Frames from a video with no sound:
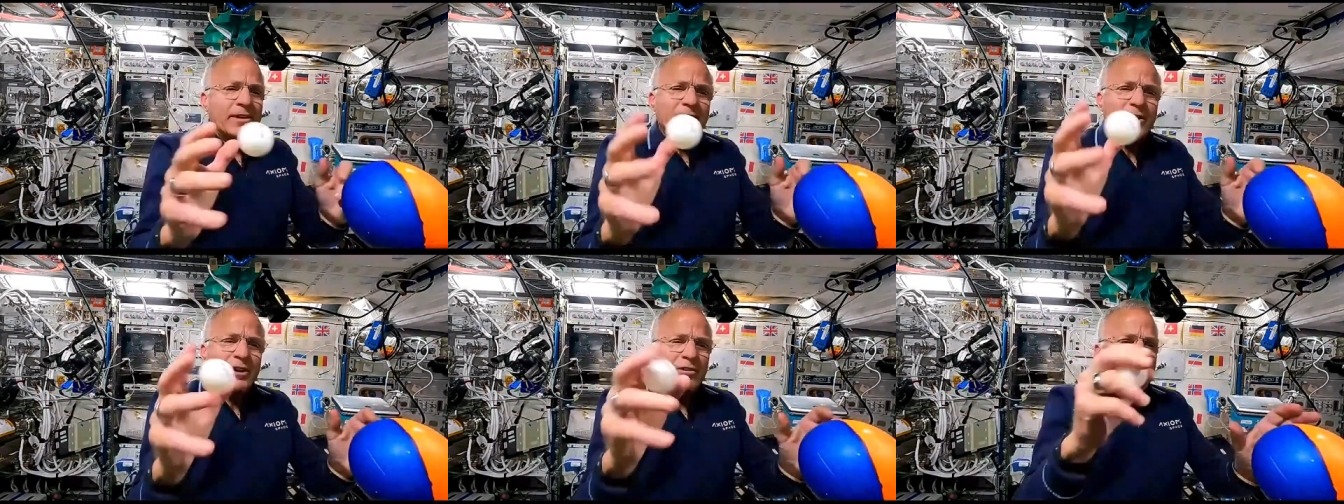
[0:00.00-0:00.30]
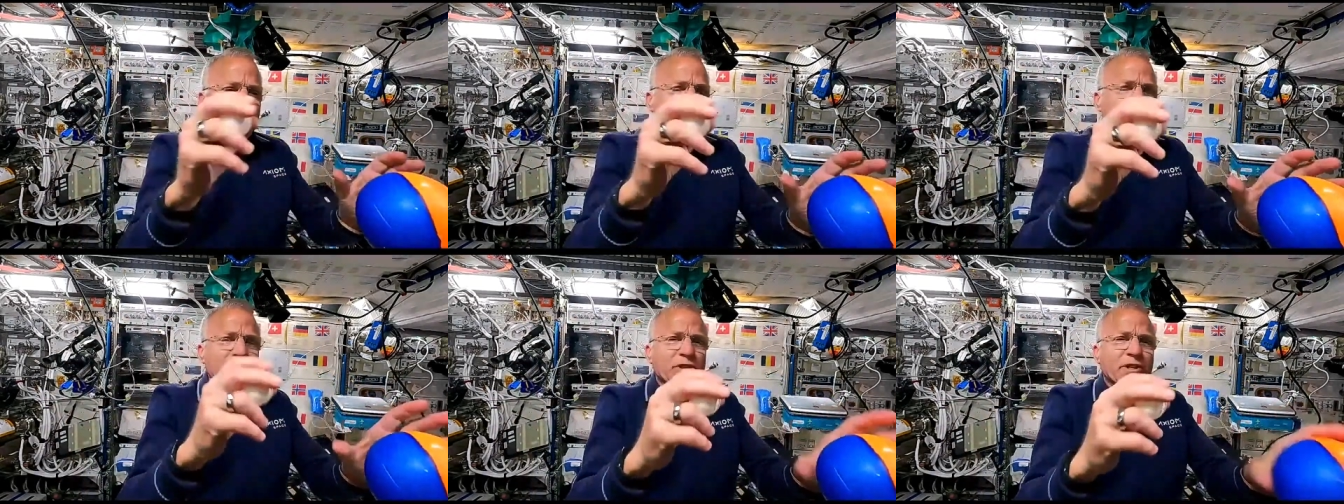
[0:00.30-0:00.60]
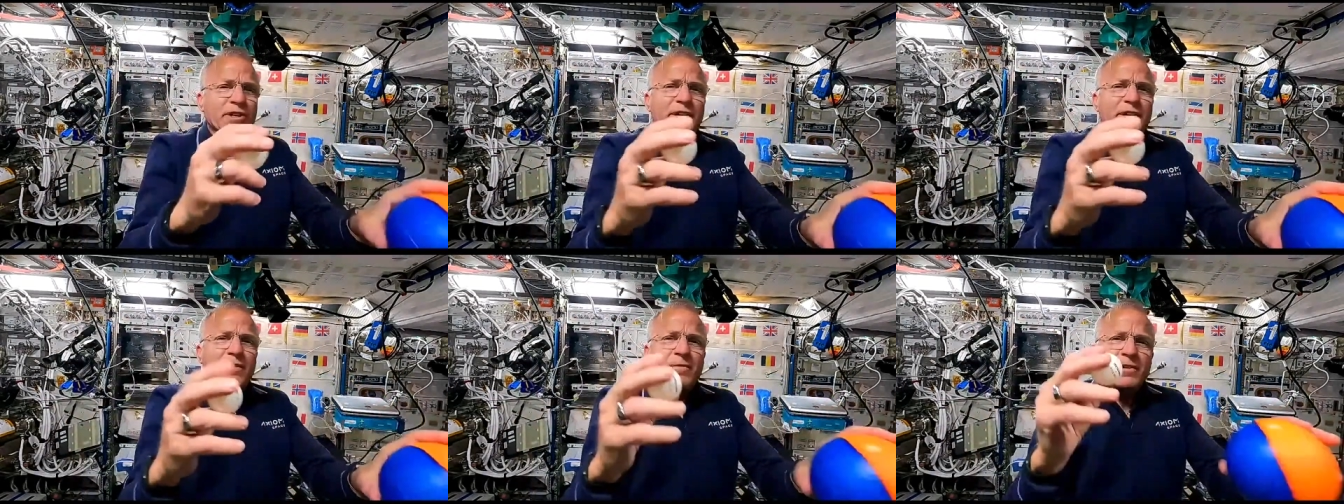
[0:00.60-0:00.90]

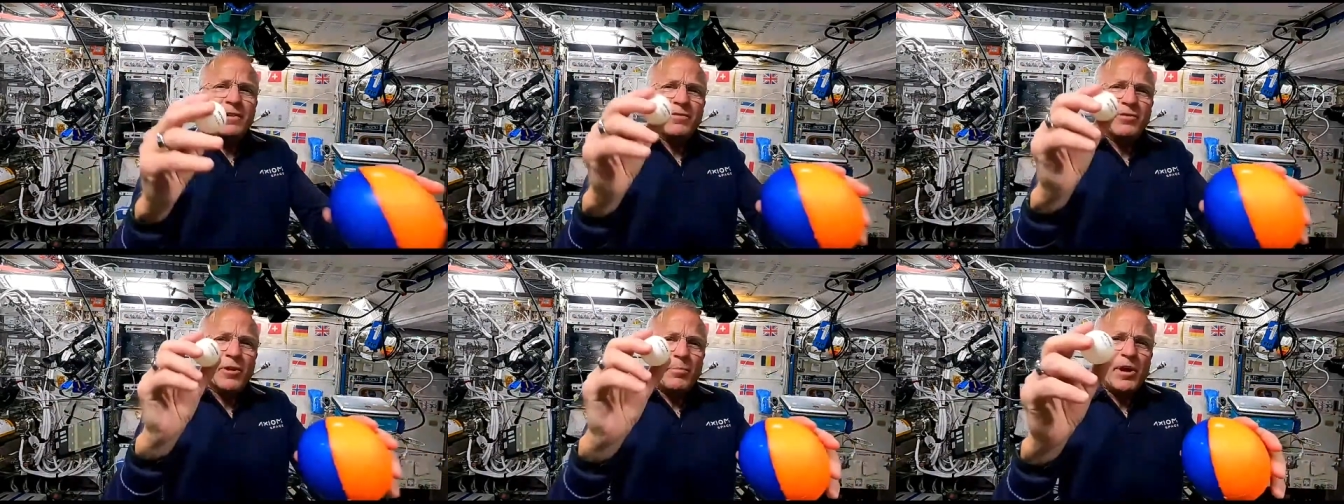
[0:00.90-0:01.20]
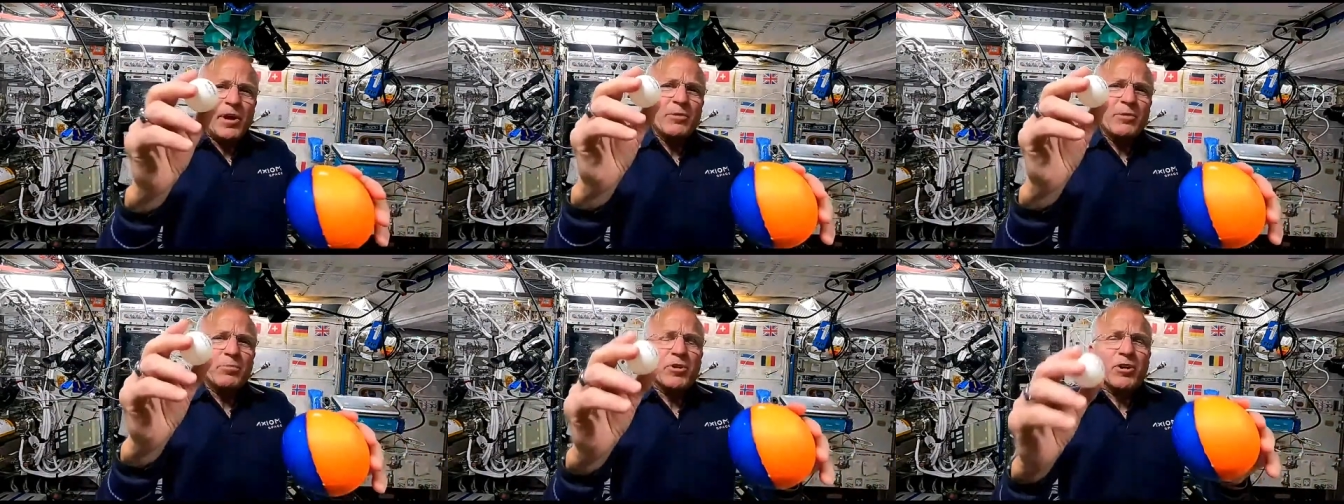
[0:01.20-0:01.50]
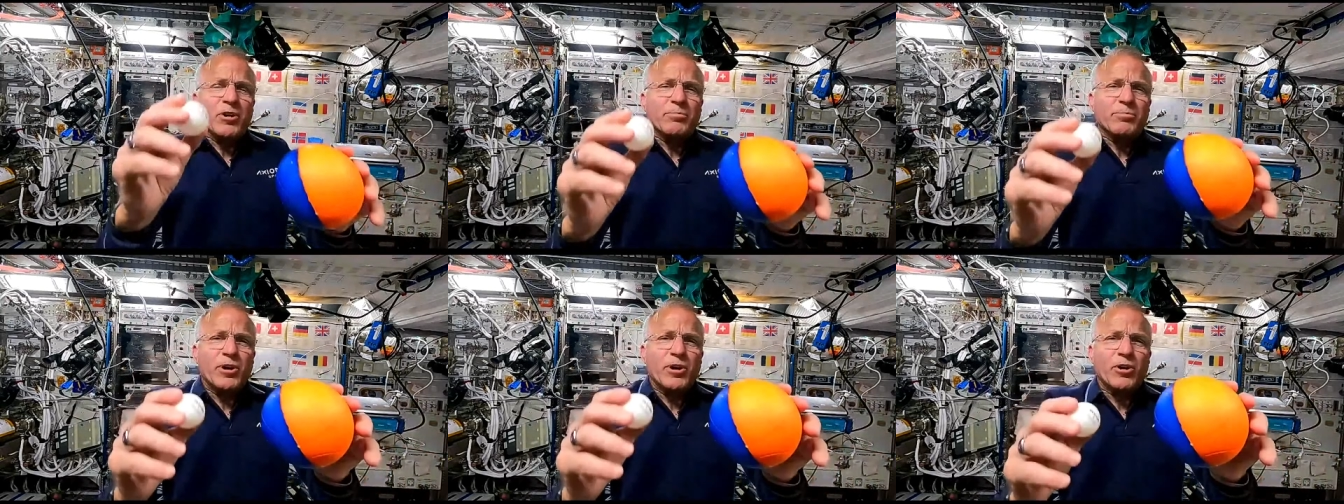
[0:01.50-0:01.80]
Eventually, the ping
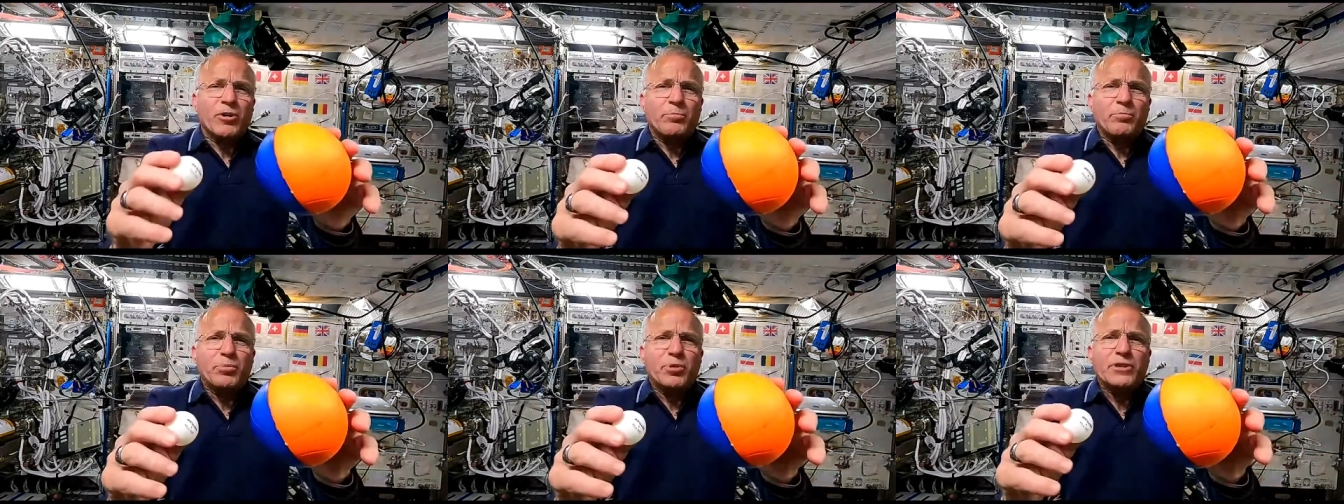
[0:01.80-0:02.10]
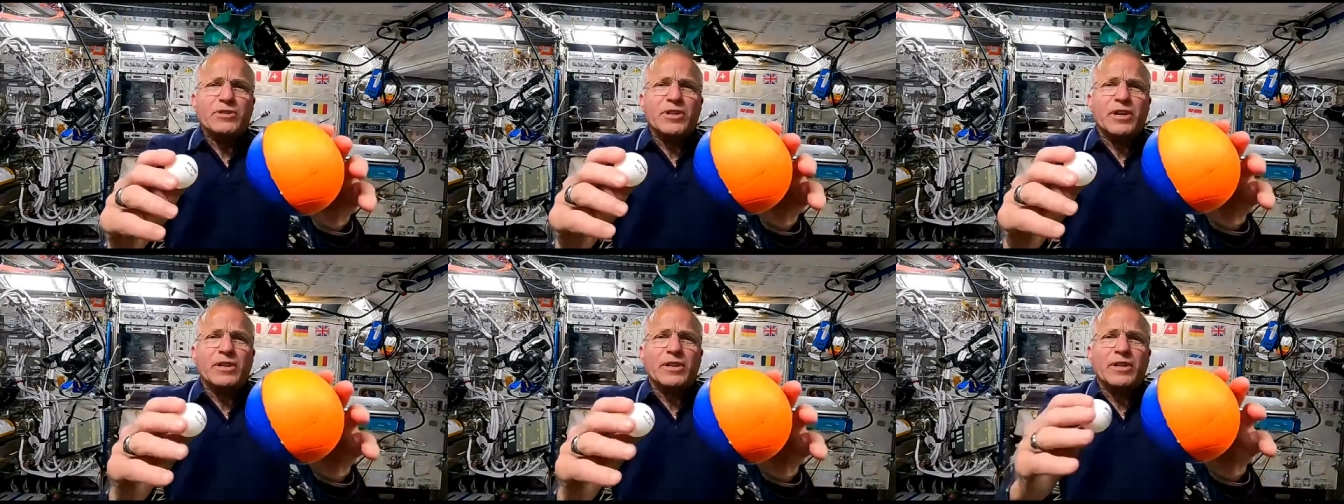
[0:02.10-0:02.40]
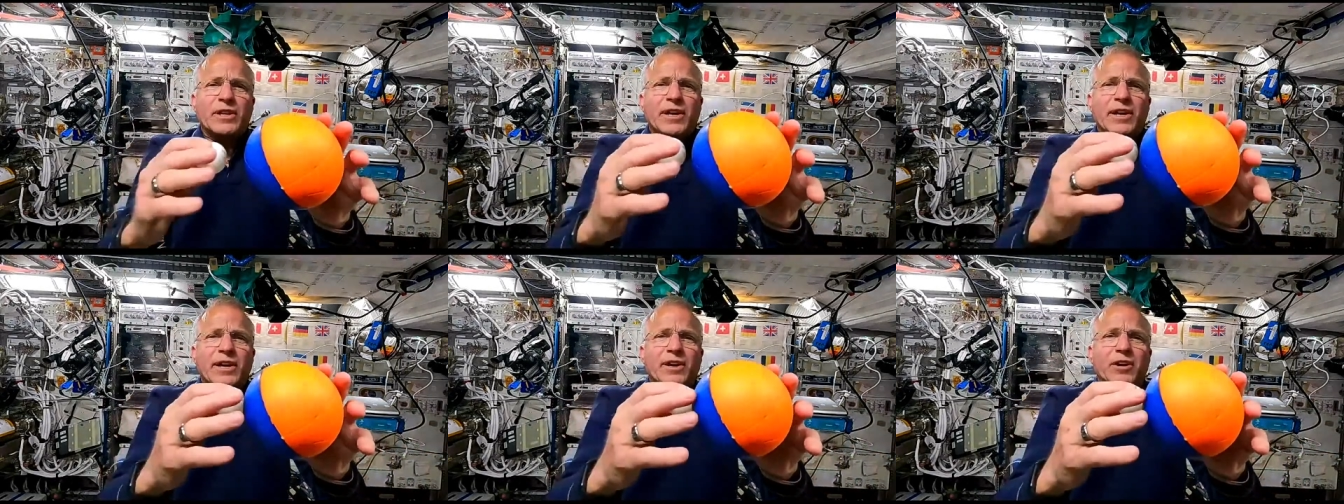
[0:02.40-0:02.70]
pong ball puts a
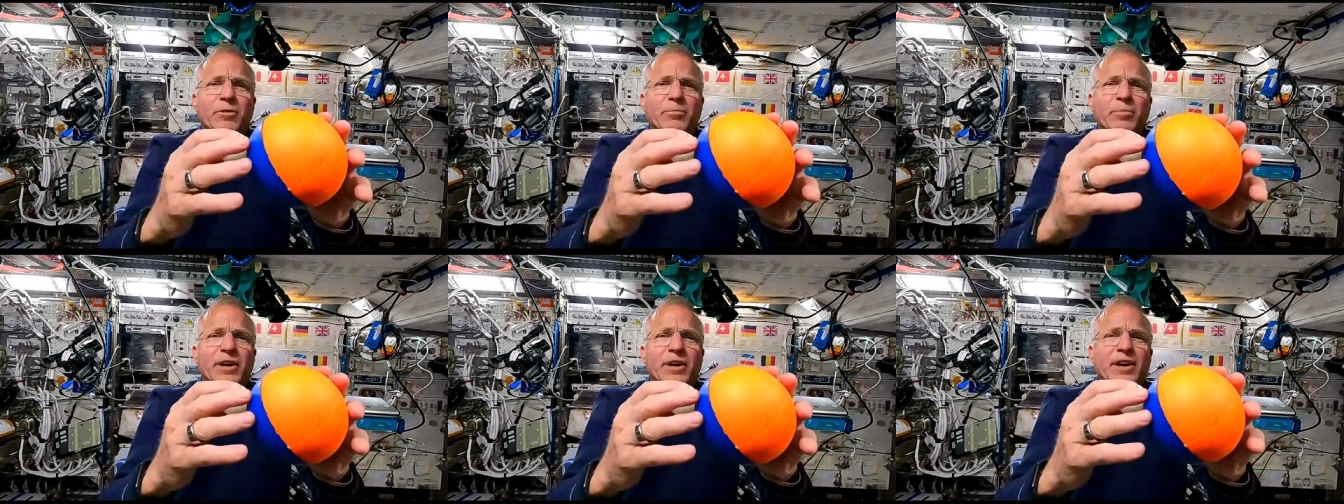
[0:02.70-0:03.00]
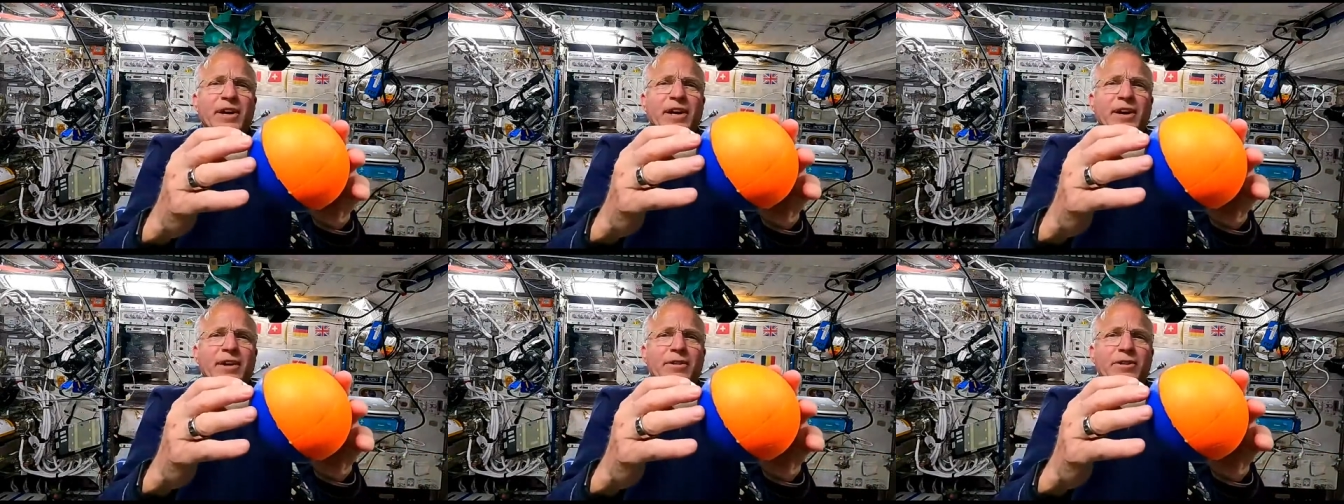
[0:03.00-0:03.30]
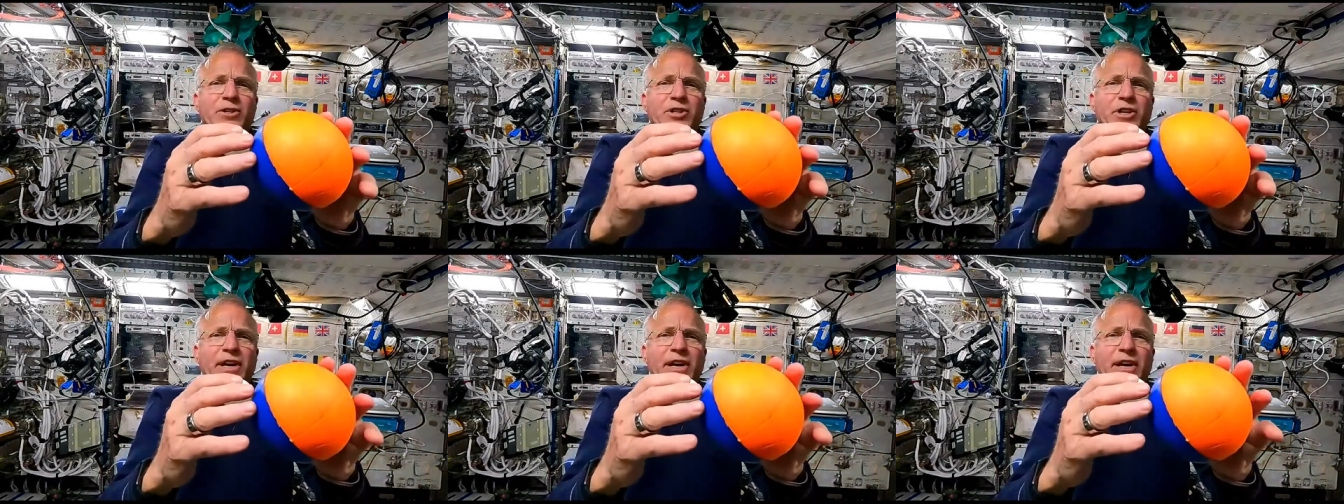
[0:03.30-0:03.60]
little bit of
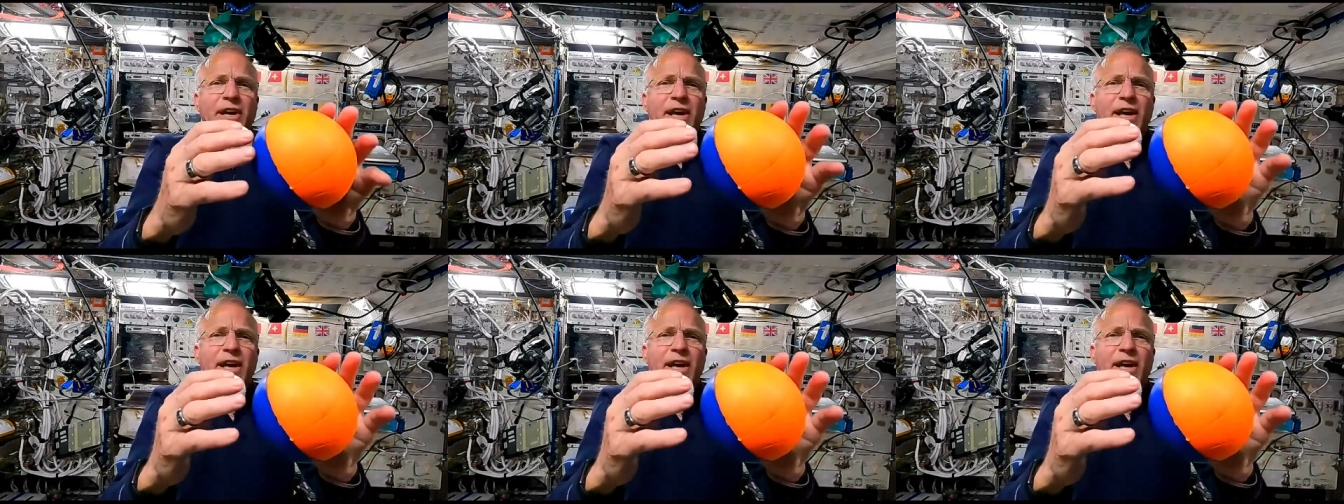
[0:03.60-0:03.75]
energy